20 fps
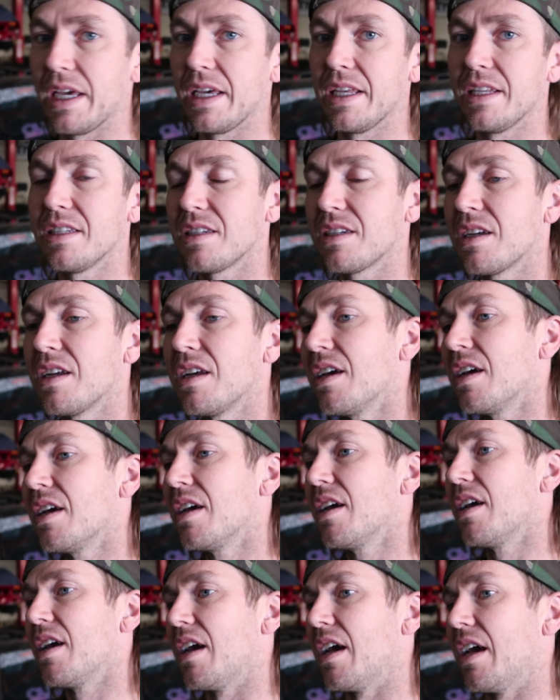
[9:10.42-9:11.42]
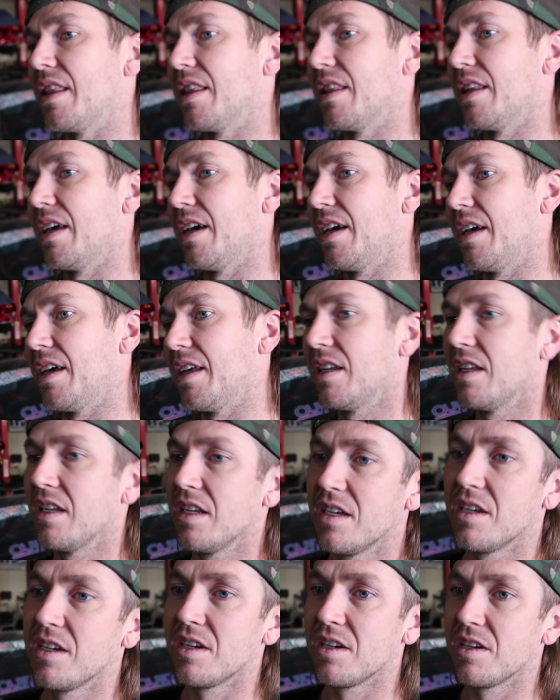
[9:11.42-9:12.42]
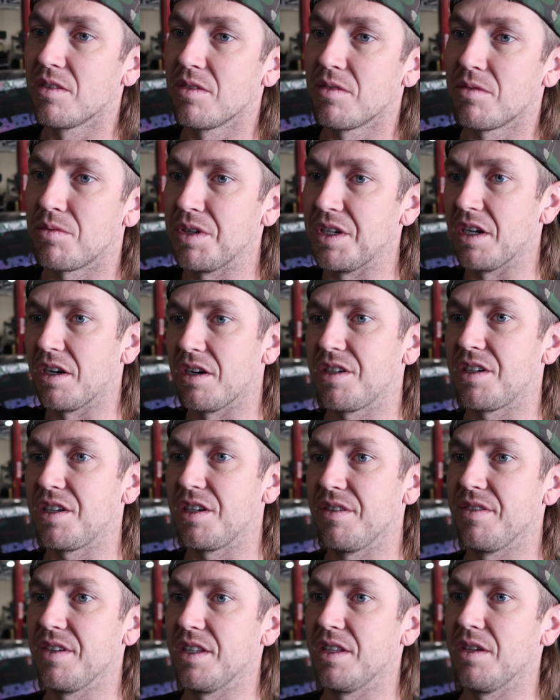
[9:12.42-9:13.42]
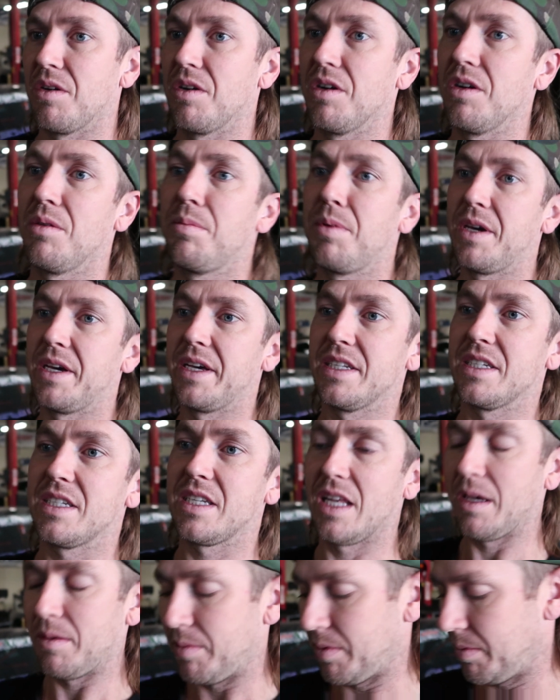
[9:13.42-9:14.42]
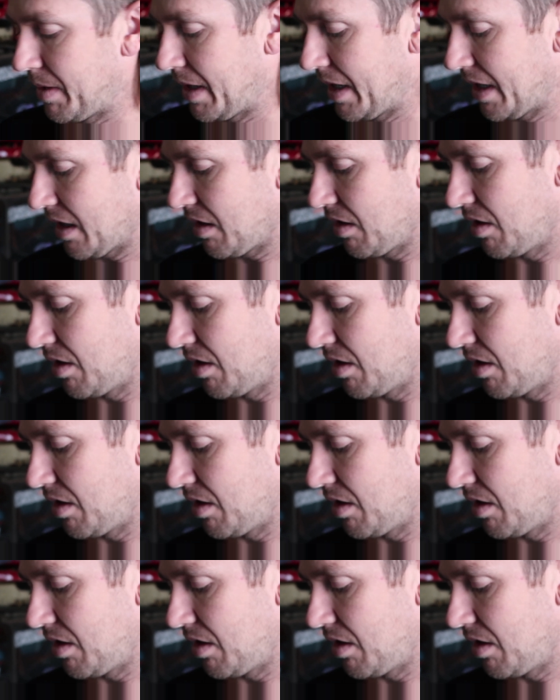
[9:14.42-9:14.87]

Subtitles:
mains, and then re-RTV the oil pan, slap it back